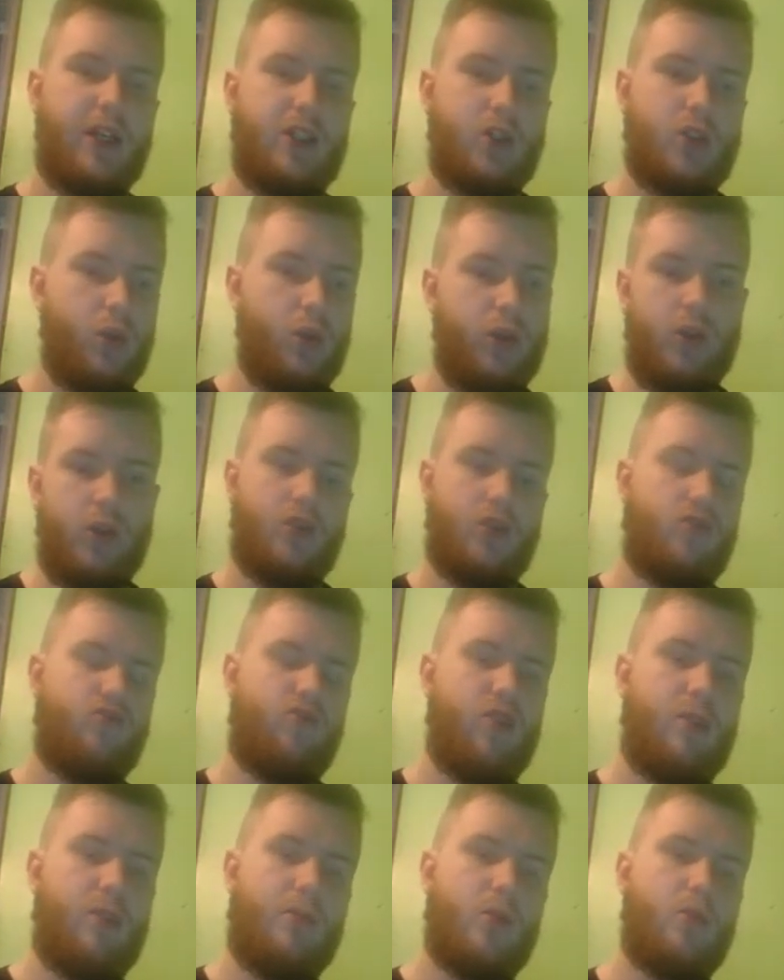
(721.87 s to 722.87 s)
So you could
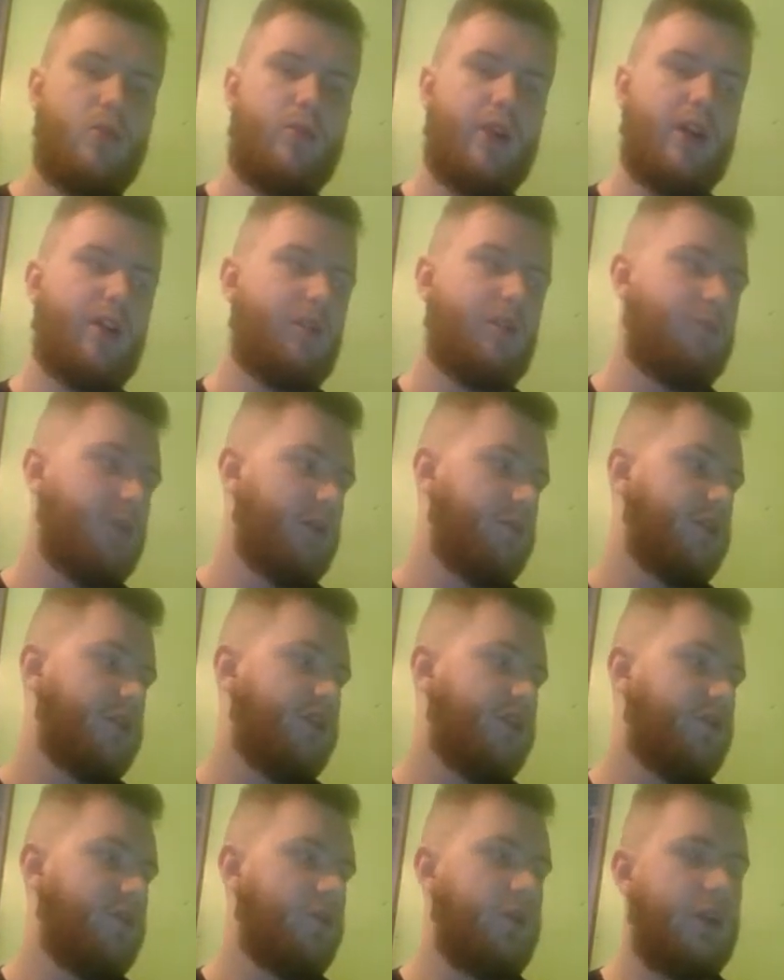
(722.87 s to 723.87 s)
run Mold Breaker pretty
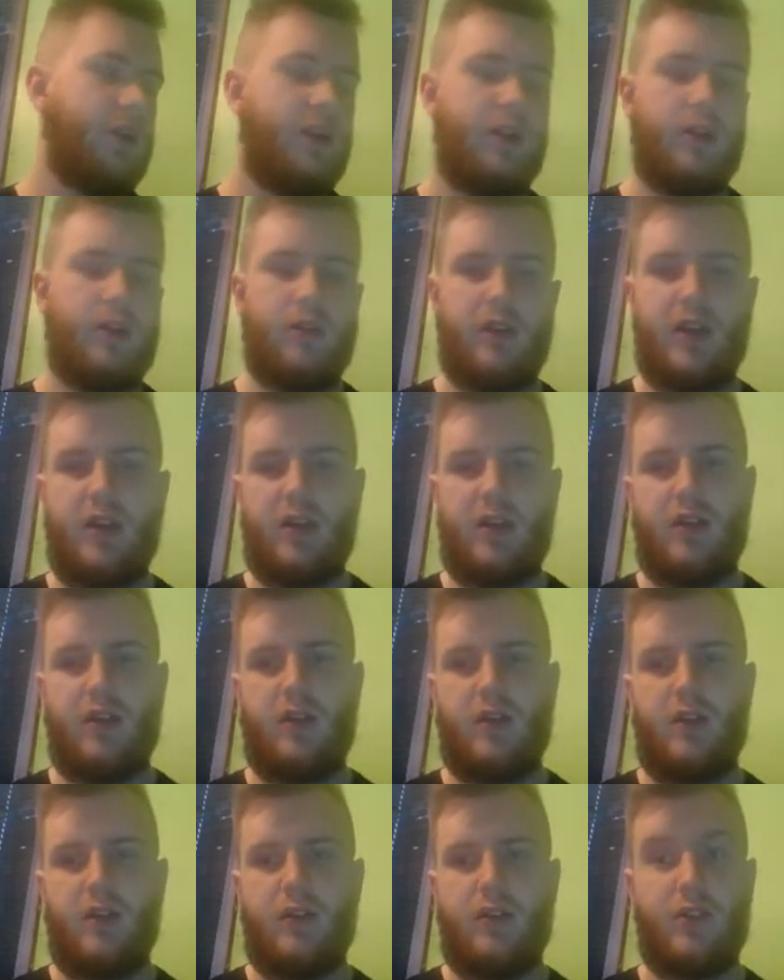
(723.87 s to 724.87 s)
much every week and they'll think
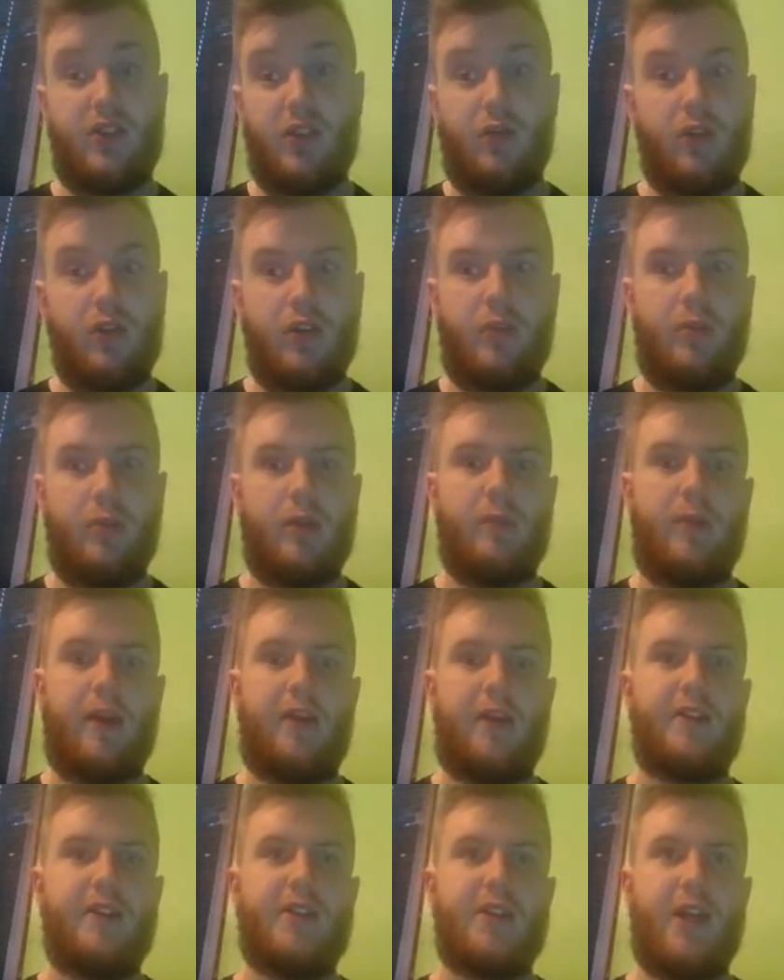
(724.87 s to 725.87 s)
still not going to bring
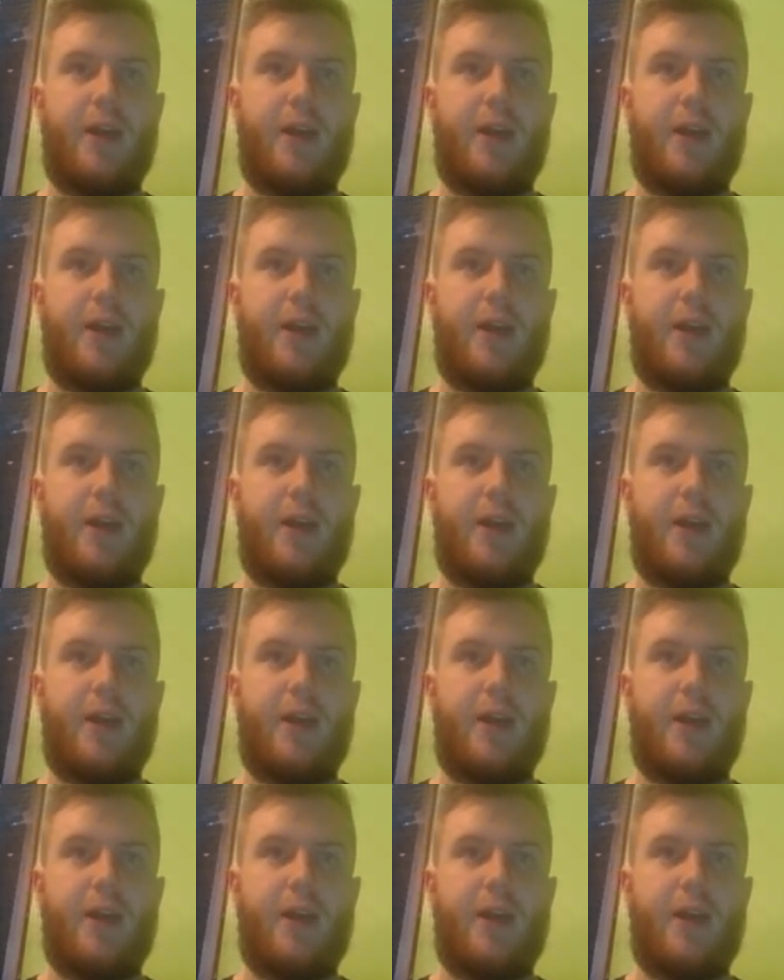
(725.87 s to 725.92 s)
berries.